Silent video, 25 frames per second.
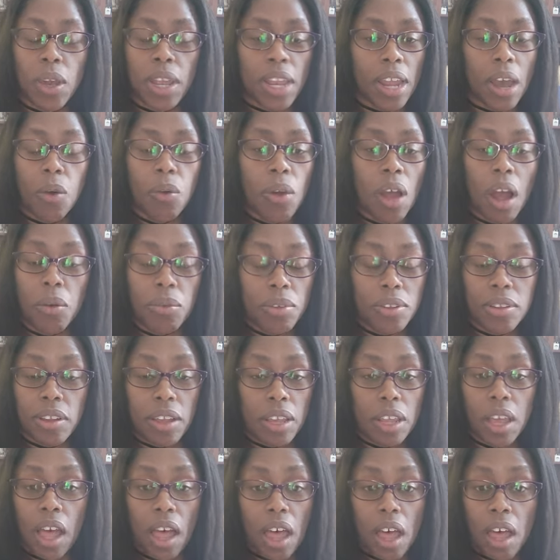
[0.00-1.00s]
And I, I was
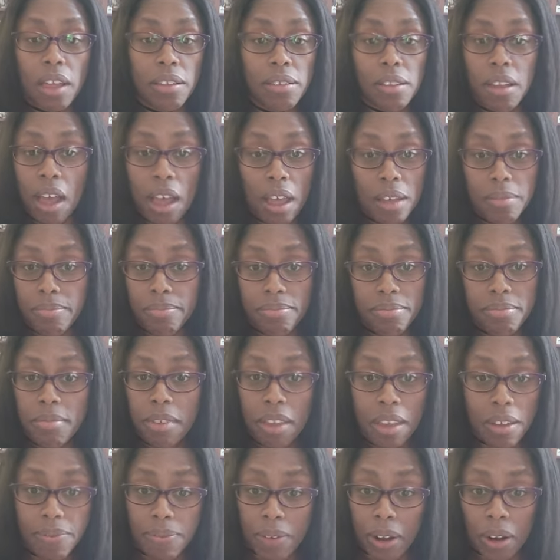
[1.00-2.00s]
like, I, I,
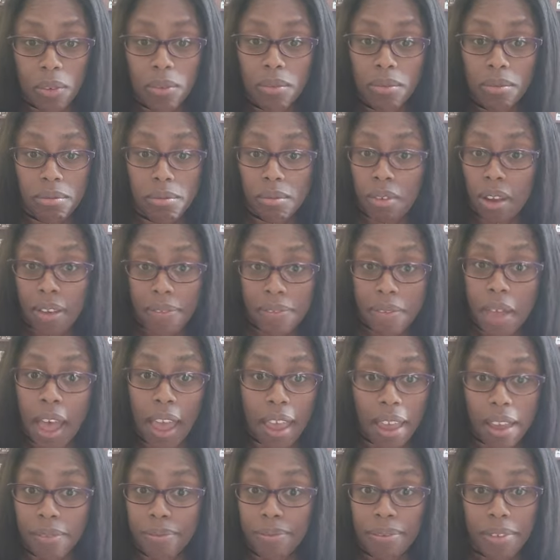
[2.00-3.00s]
if I don't, if
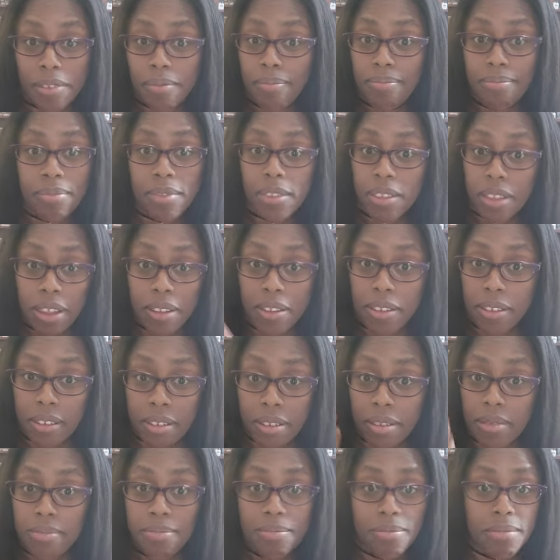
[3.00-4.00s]
I have to, this
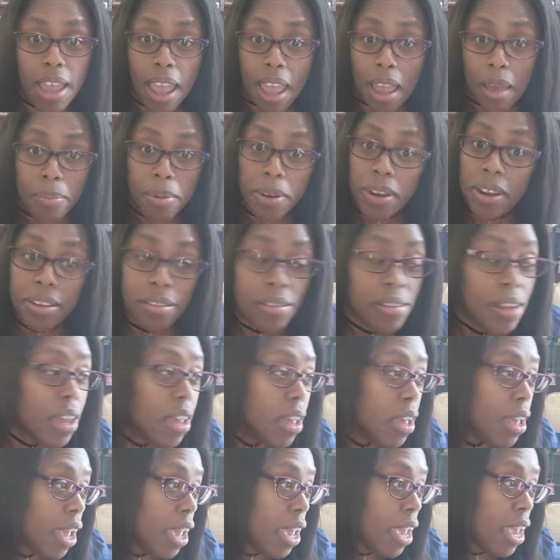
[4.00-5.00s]
is happening.
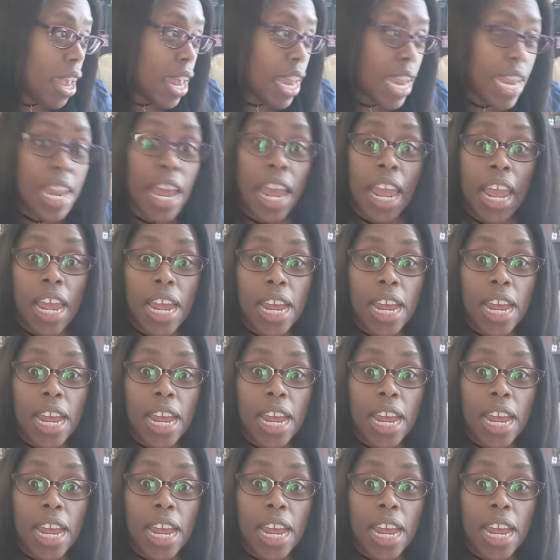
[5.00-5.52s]
And